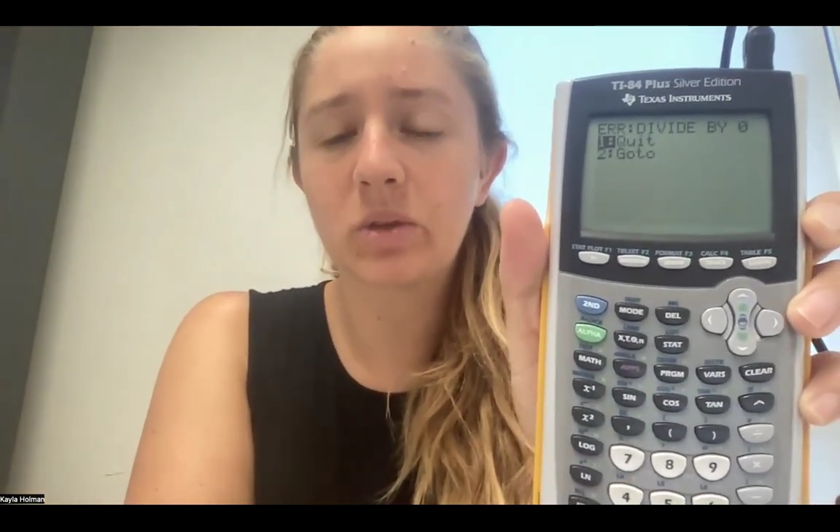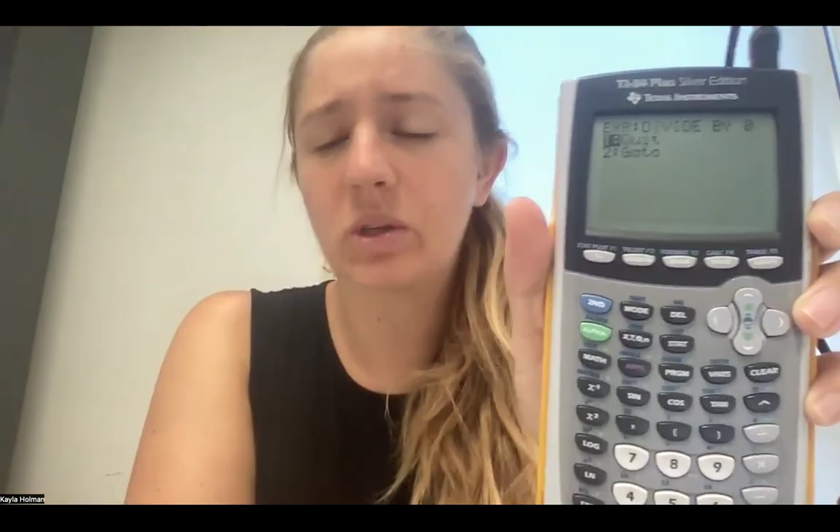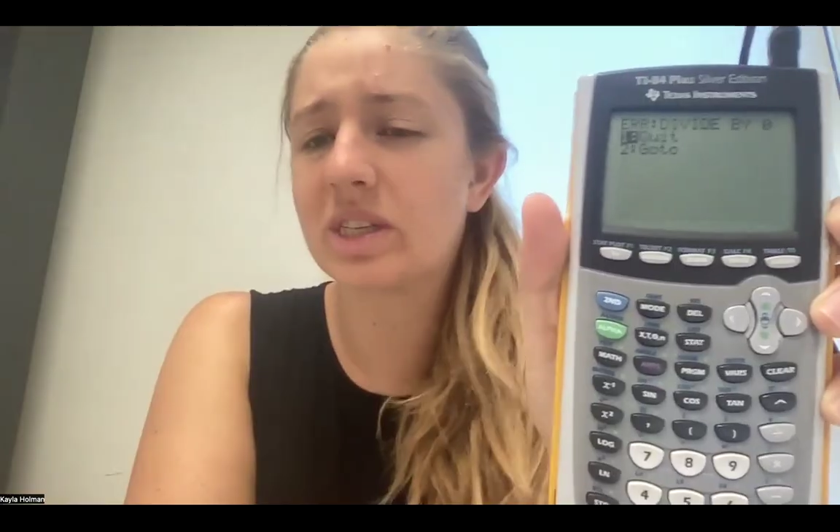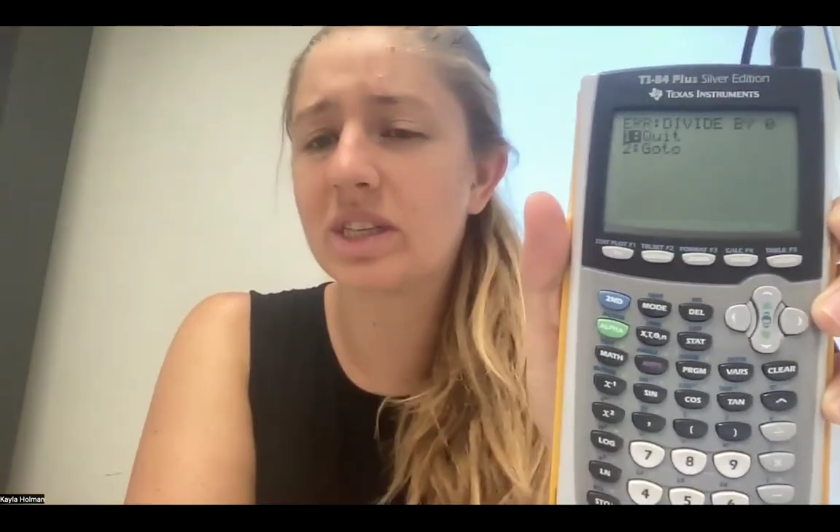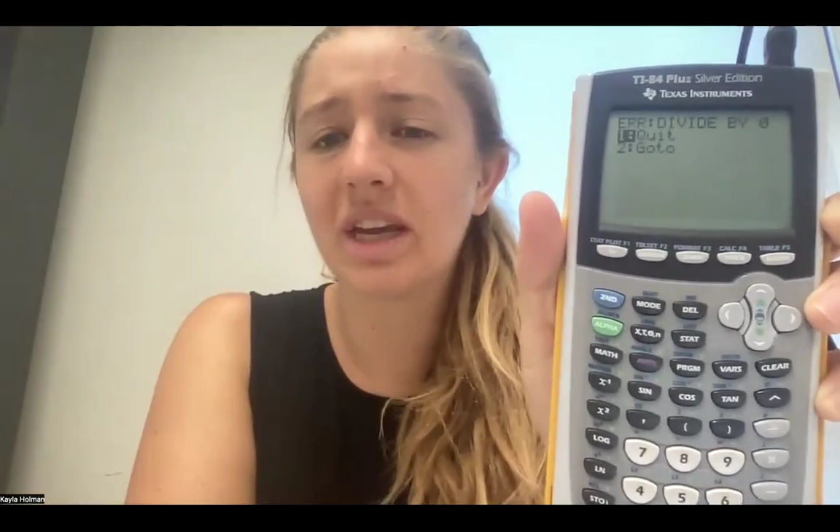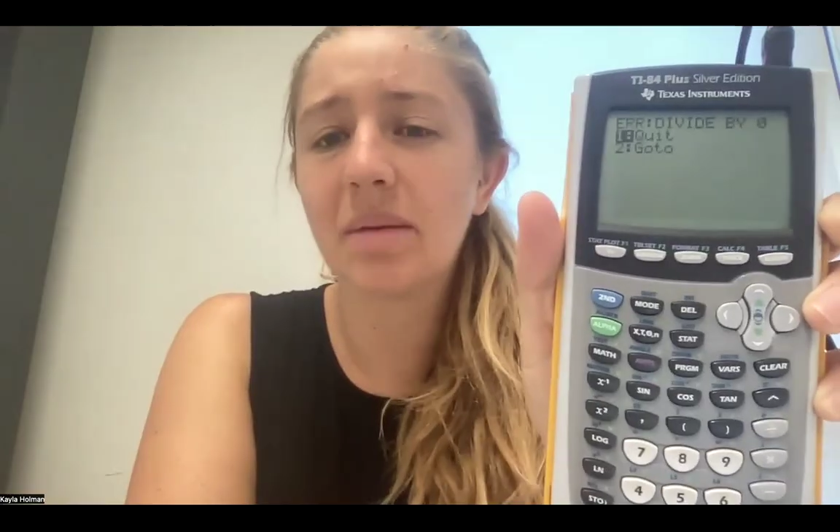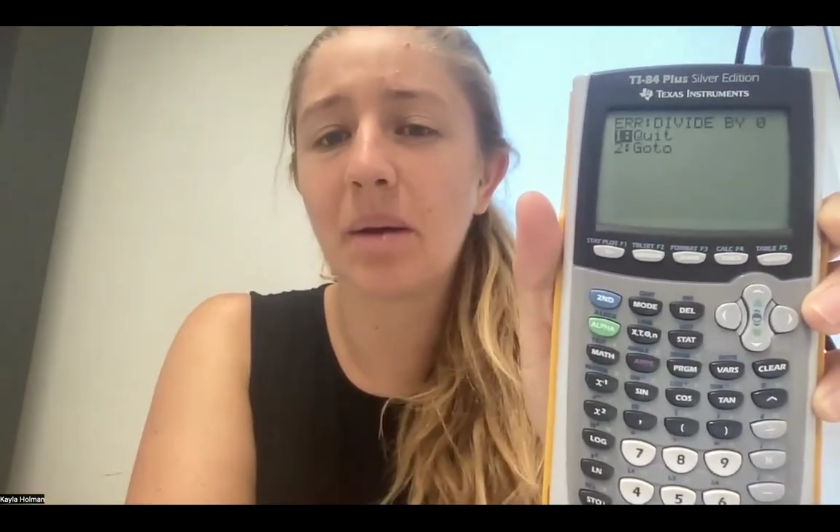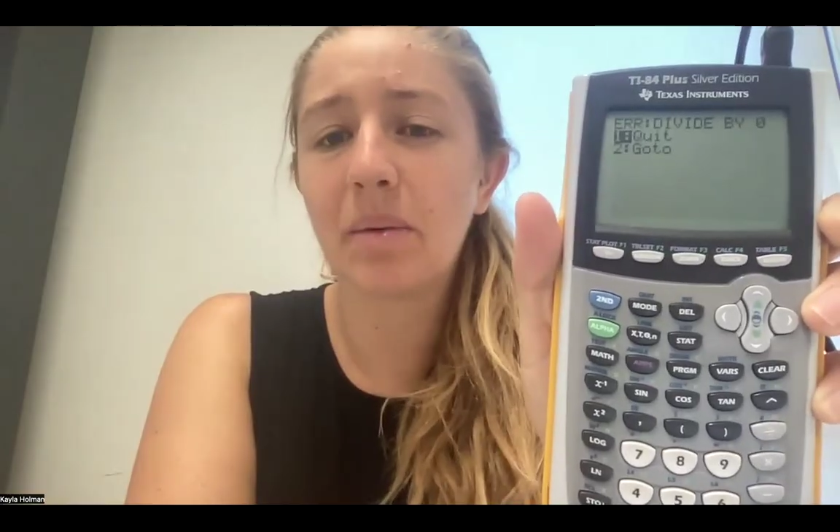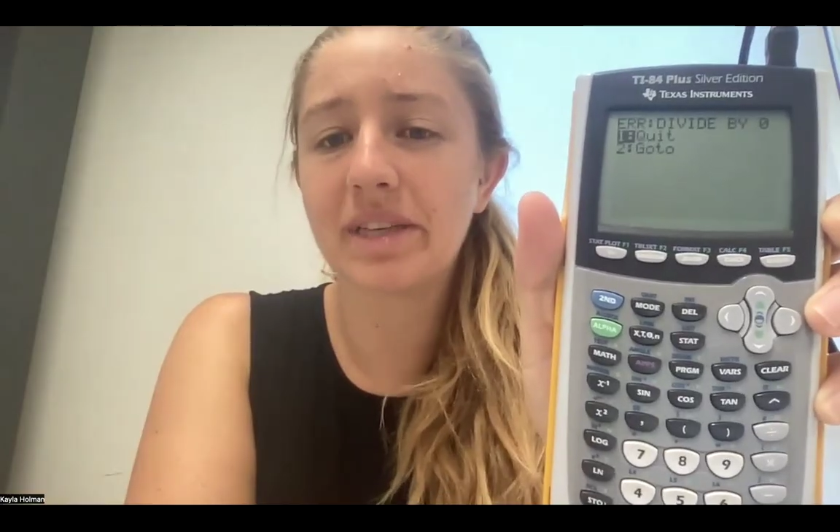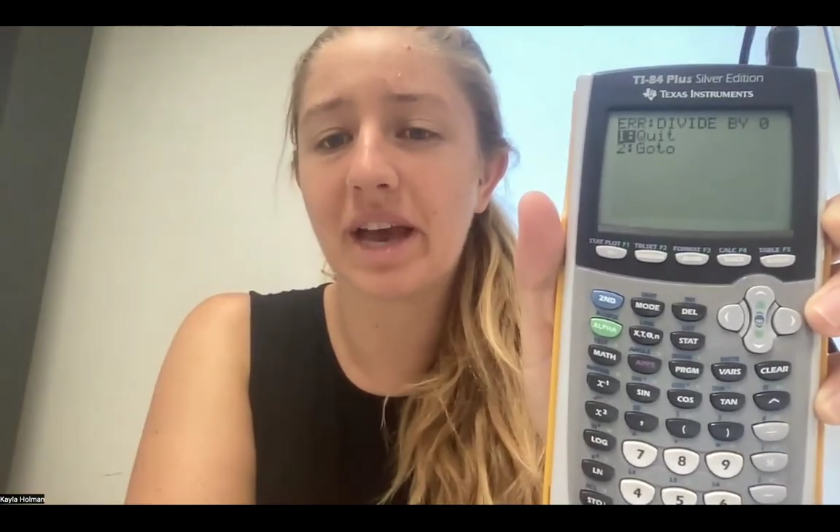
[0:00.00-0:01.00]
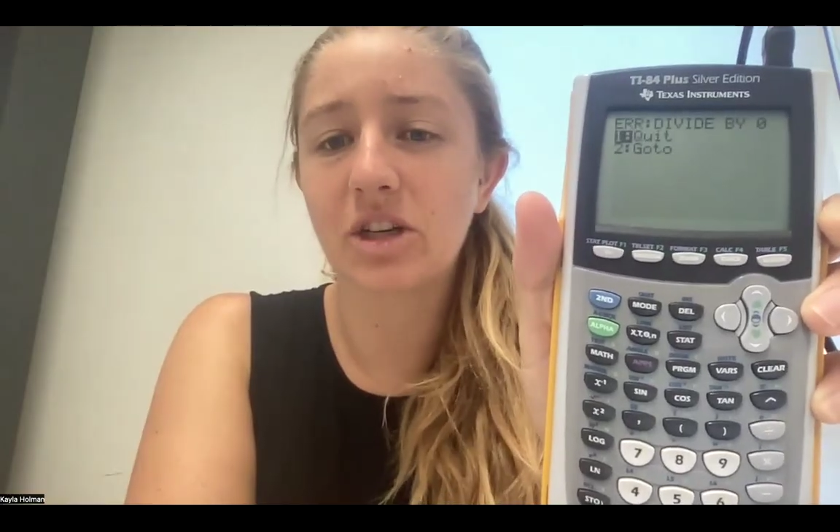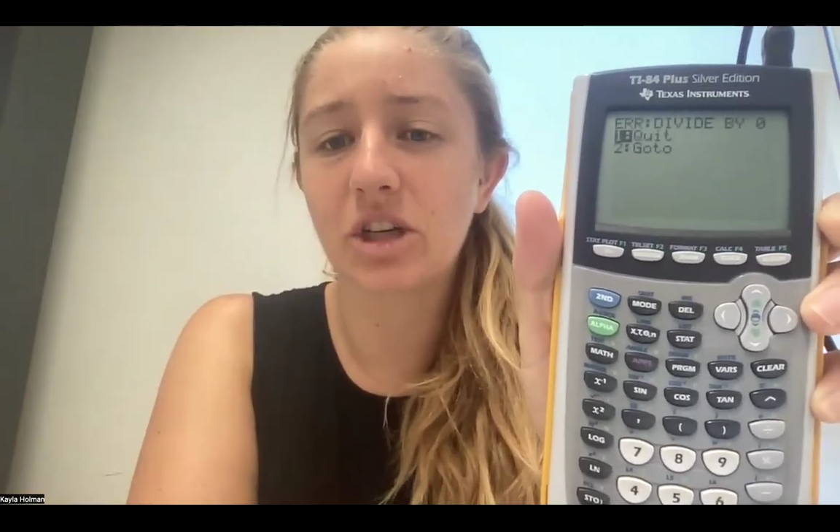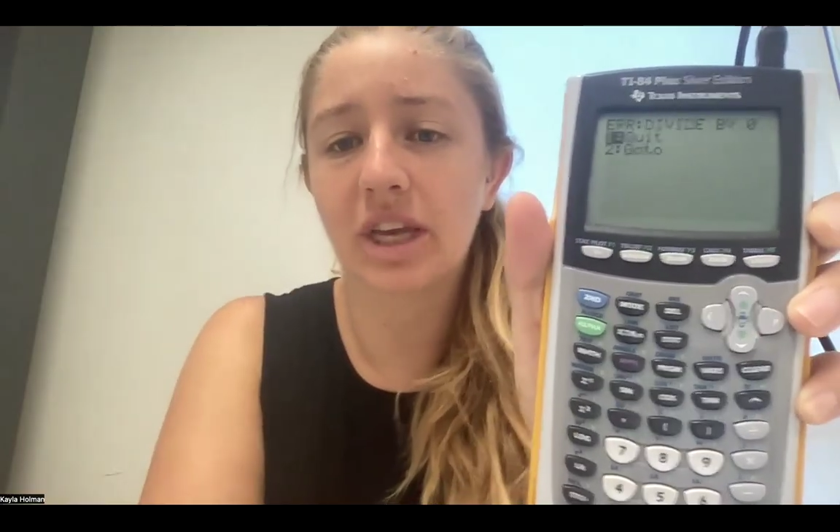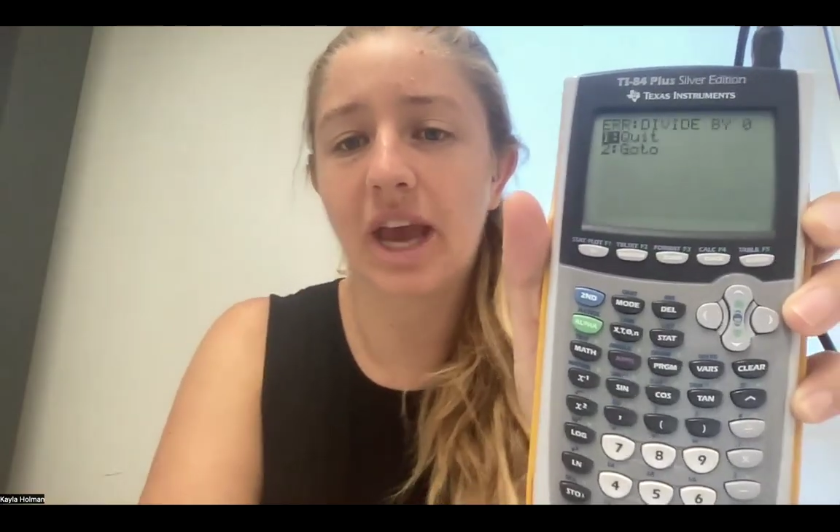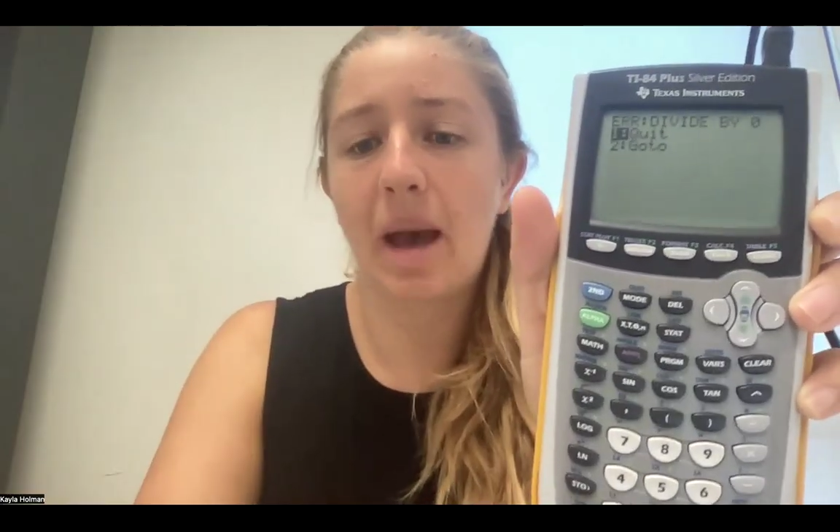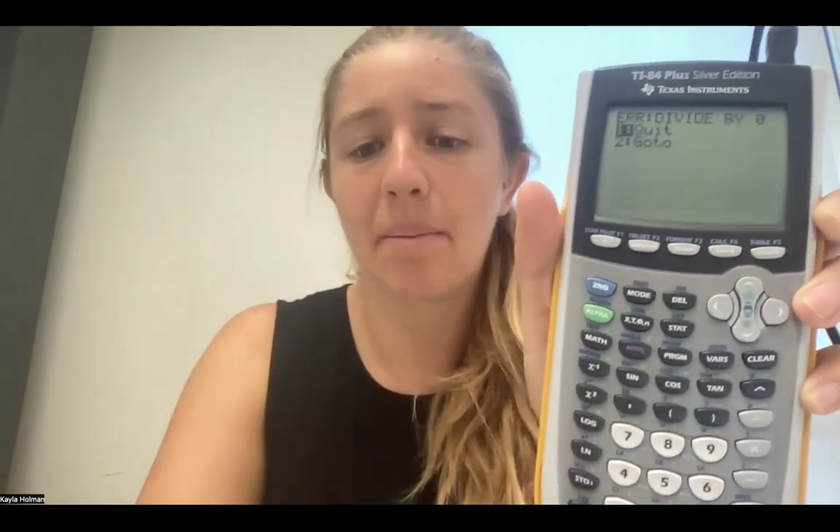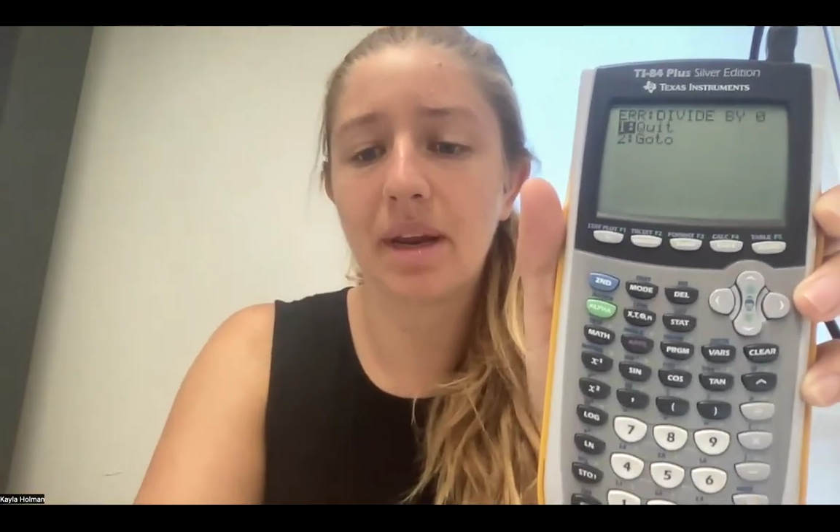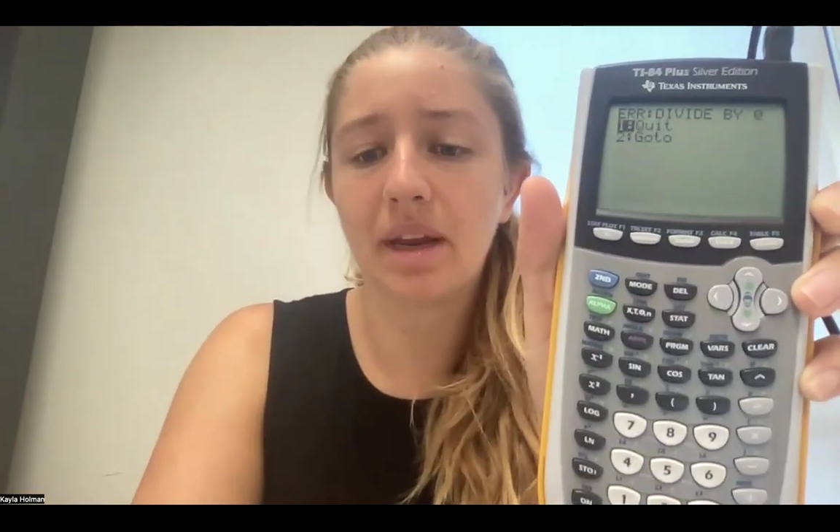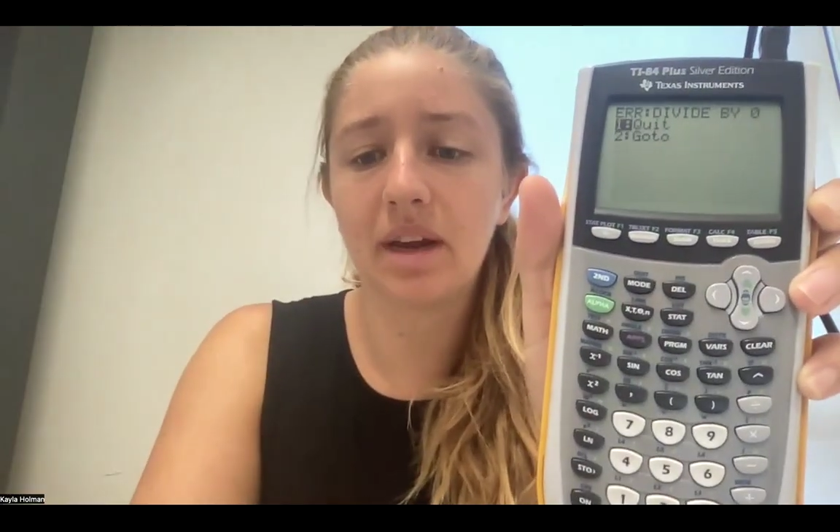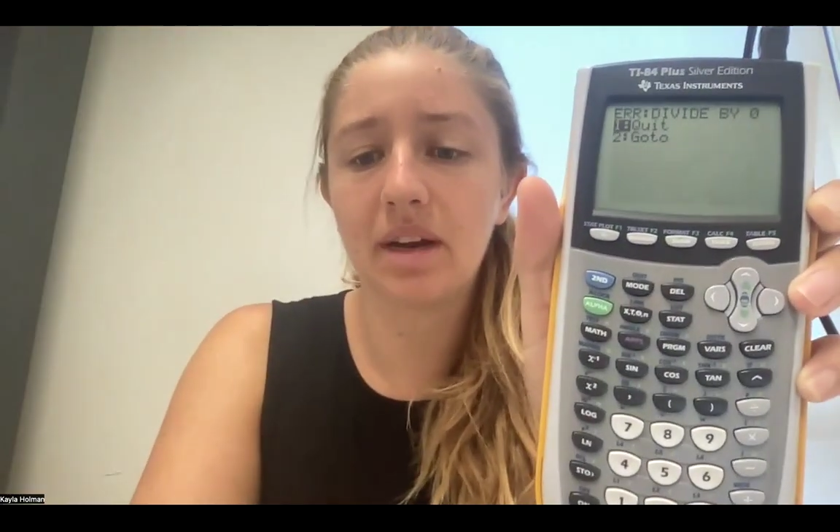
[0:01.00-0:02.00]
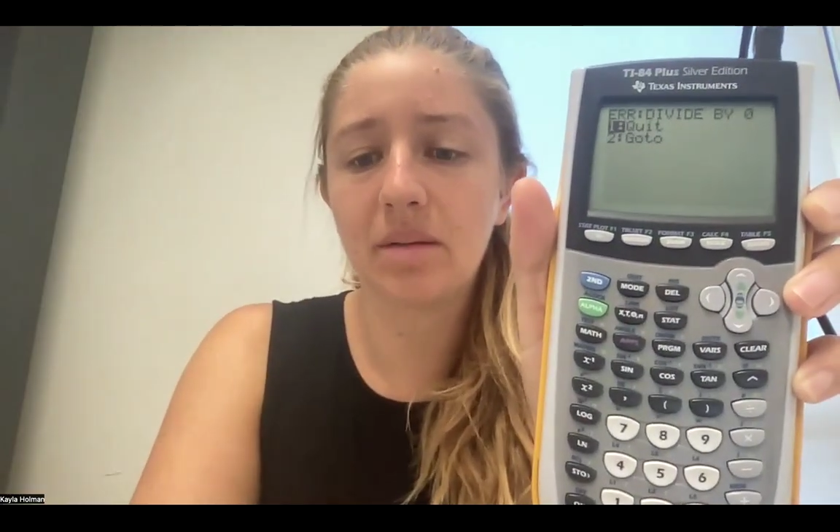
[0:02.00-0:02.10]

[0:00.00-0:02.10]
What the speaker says: So let's think about what's actually happening here.